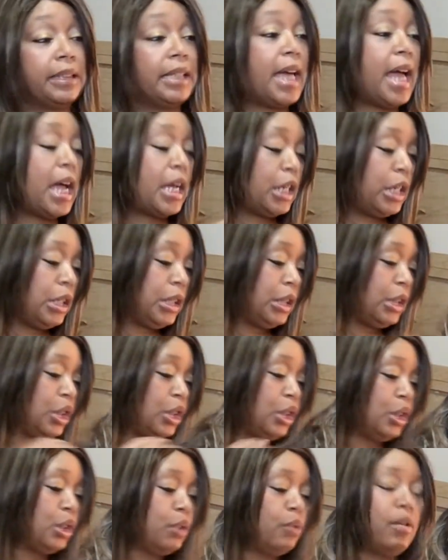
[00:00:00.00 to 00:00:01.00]

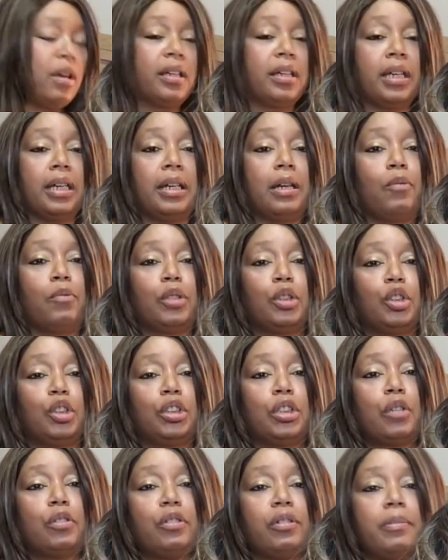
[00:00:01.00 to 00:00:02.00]
spectacular to you. Again,
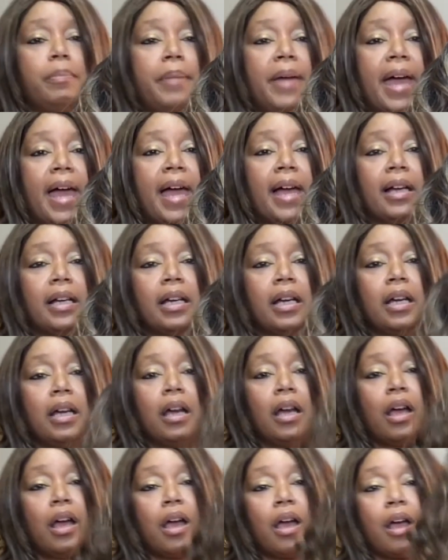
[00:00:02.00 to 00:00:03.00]
I want to show you the
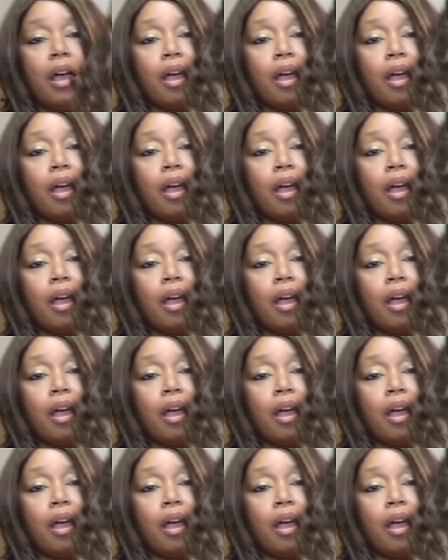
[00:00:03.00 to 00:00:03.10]
back.